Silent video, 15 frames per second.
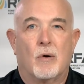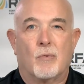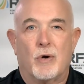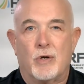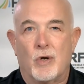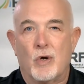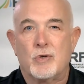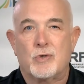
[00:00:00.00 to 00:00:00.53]

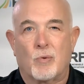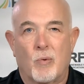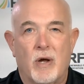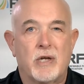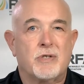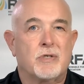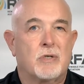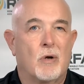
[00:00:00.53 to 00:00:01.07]
reduce
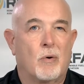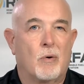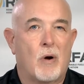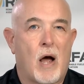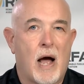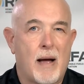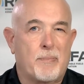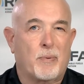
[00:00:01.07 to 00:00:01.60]
risk
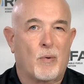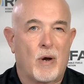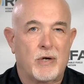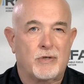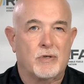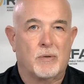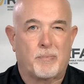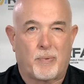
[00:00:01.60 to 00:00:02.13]
to
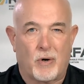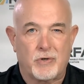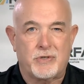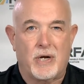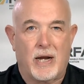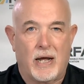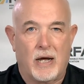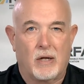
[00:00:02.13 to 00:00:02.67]
operational
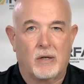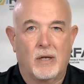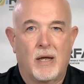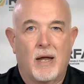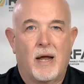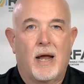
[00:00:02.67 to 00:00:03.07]
personnel,